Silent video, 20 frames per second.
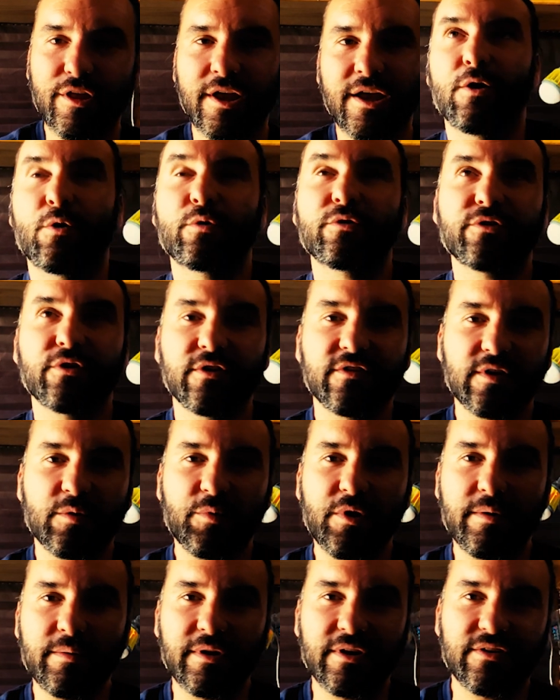And also some
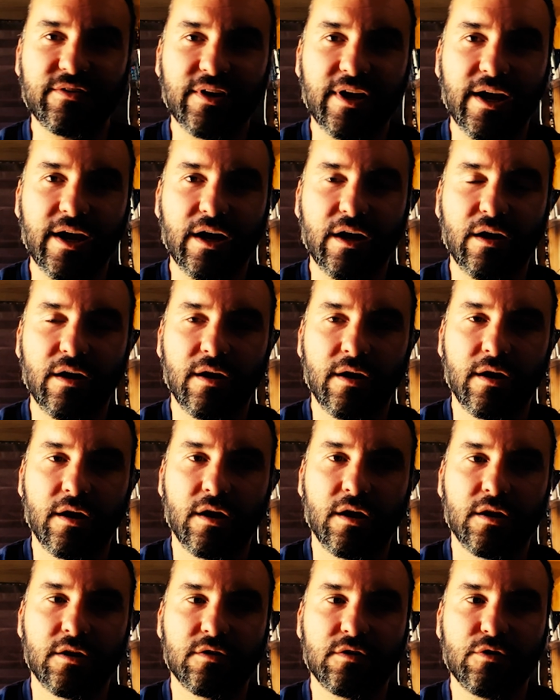people are saying,
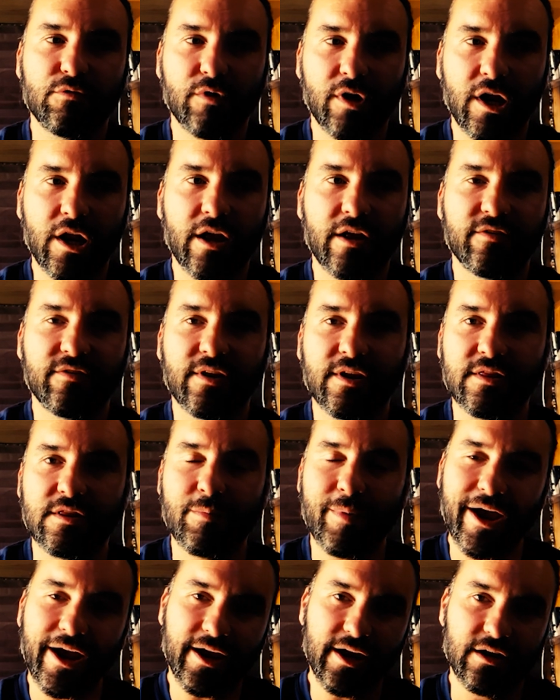do you realize that the
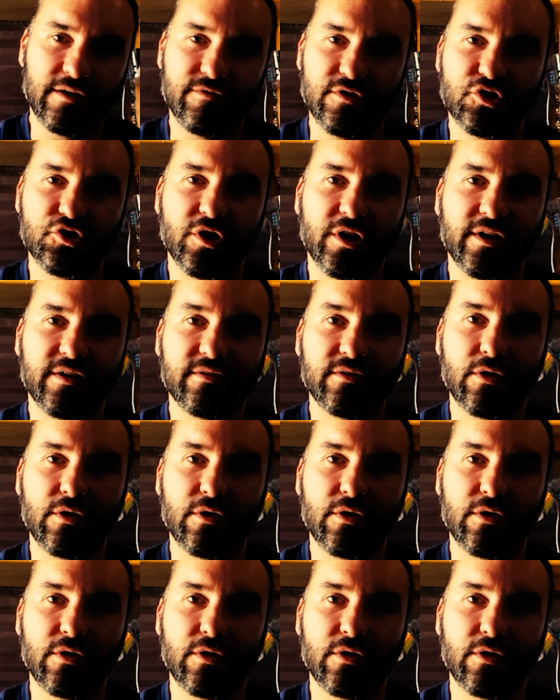back end of your truck is